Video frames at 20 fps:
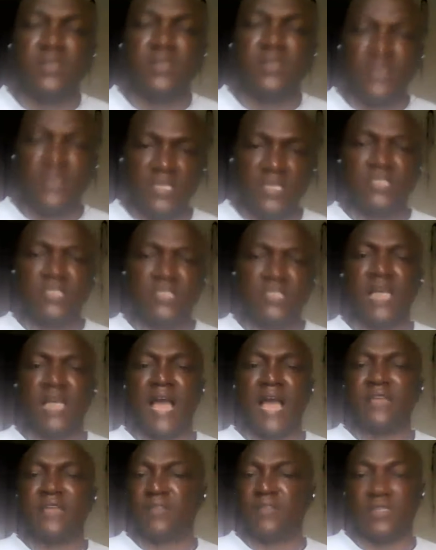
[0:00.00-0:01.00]
This
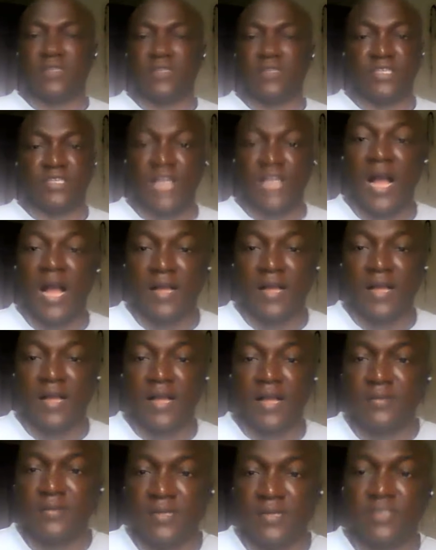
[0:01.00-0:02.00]
guy is not a shark.
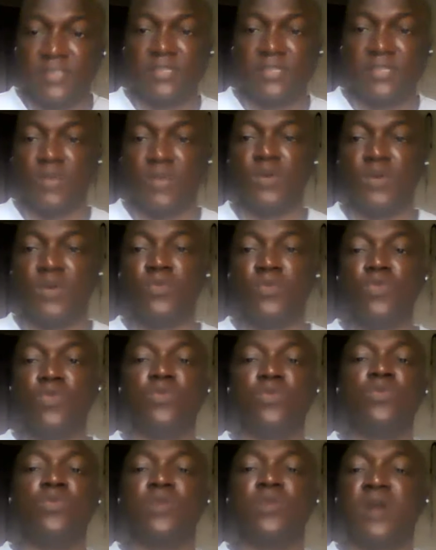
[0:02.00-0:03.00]
He's someone
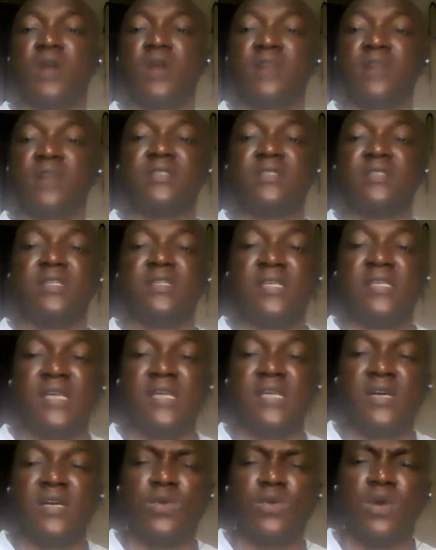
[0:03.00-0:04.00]
who got
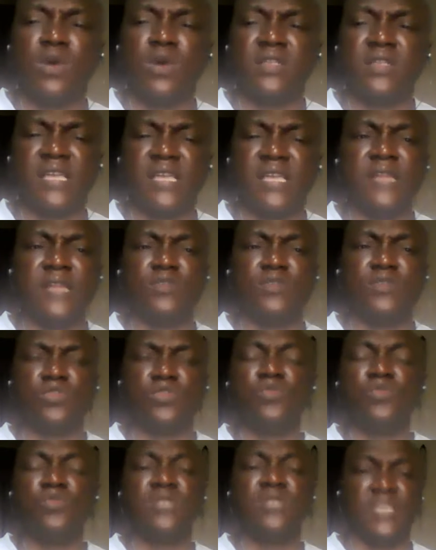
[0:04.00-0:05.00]
in
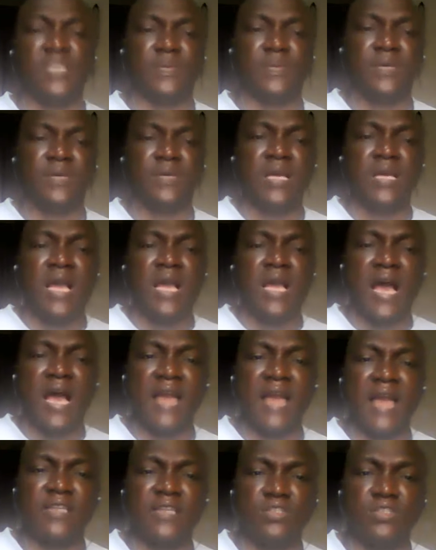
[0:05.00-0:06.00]
too deep
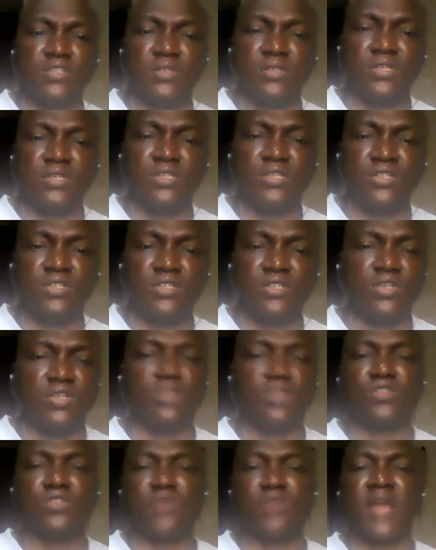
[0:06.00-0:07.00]
and is
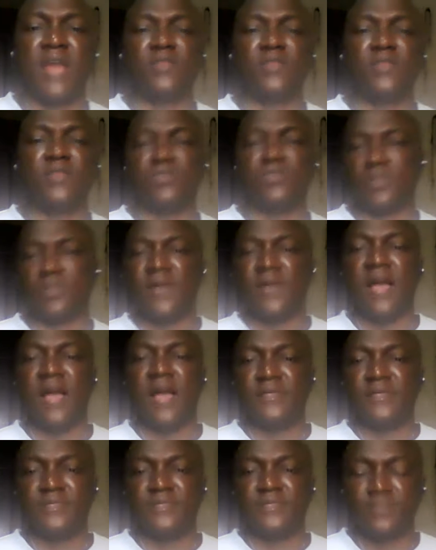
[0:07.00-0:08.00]
just trying to
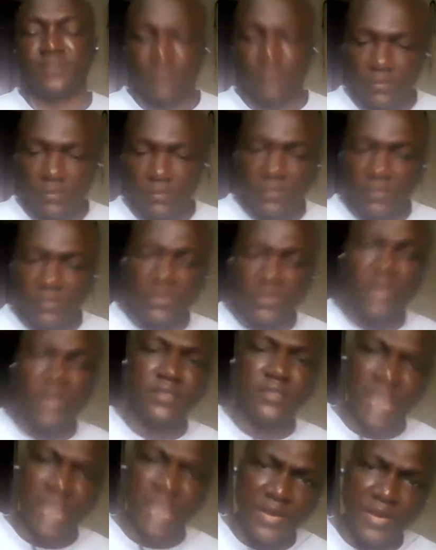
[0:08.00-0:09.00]
survive.
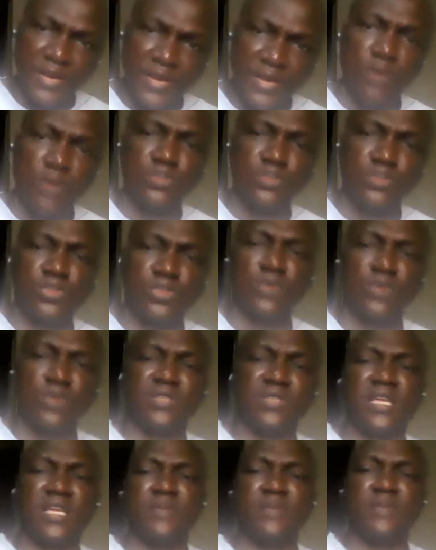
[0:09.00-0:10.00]
De Niro
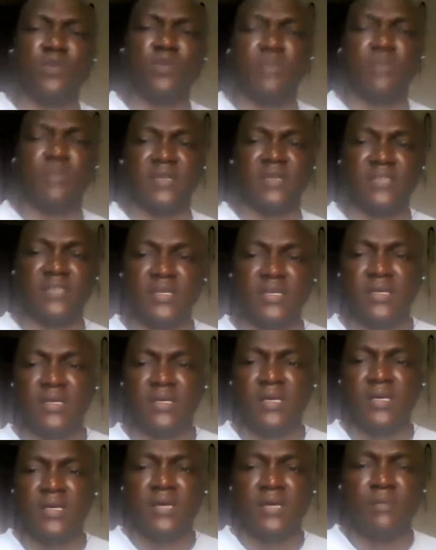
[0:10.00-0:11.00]
shows him no mercy,
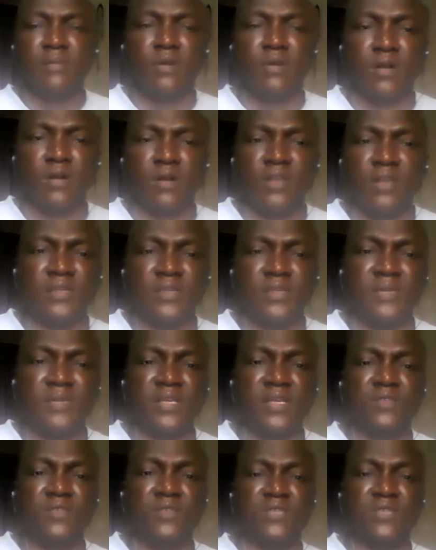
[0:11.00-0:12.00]
but Gordon
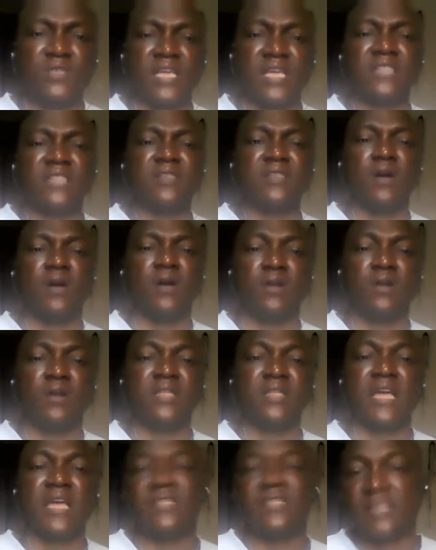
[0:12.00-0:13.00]
begins to get
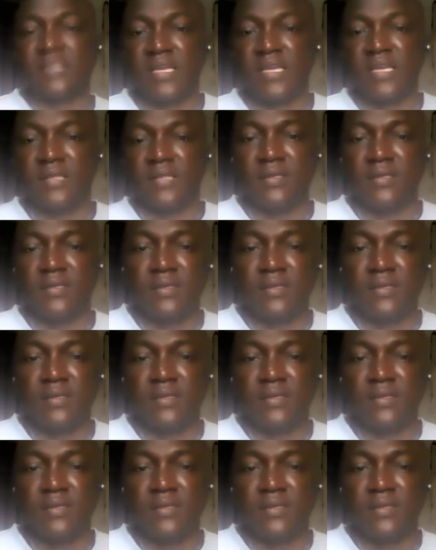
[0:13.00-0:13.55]
under his skin.